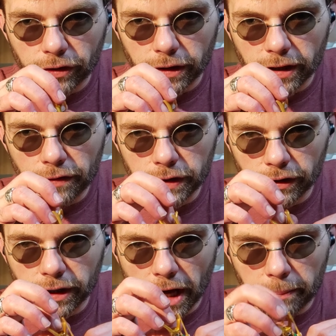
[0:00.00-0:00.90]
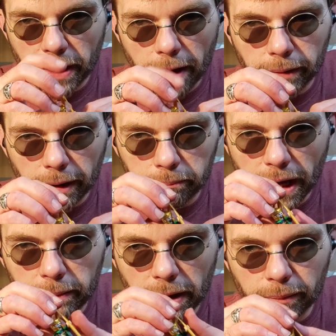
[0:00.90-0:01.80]
Like definitely not Batman.
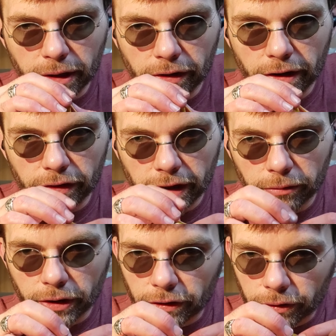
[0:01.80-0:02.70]
Batman better never get one of